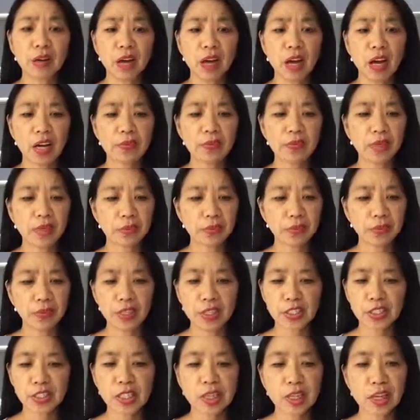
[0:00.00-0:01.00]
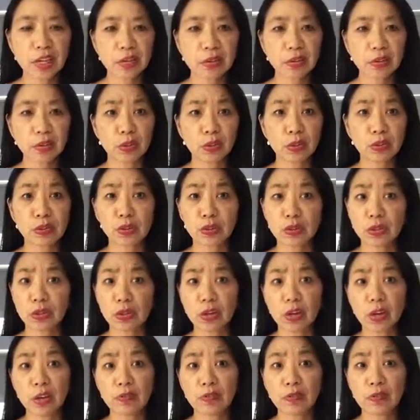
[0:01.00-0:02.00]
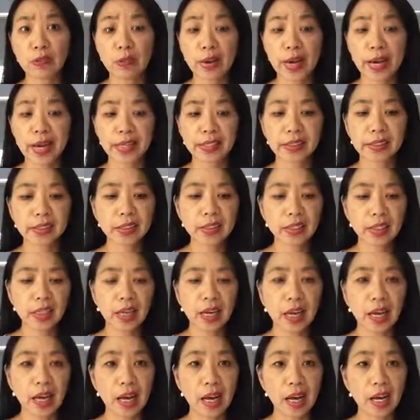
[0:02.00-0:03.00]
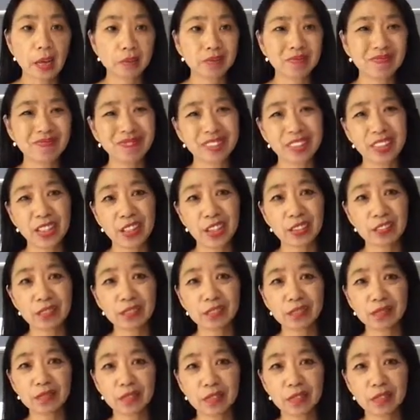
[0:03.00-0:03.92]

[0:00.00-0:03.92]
high blood pressure or you're overweight, you don't